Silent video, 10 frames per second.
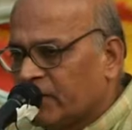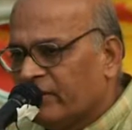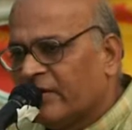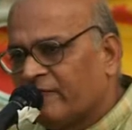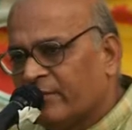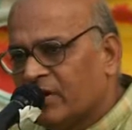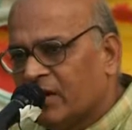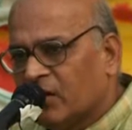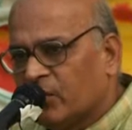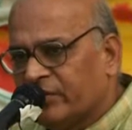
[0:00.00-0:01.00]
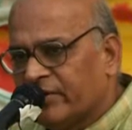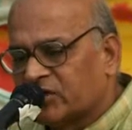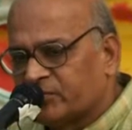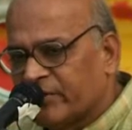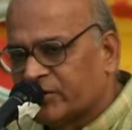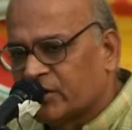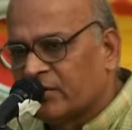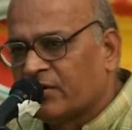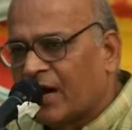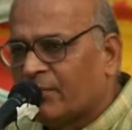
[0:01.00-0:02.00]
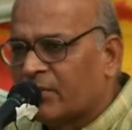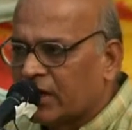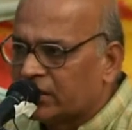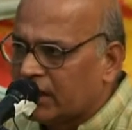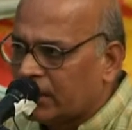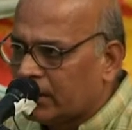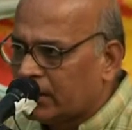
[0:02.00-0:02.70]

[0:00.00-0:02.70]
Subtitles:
We are familiar with the expression Ram Katha.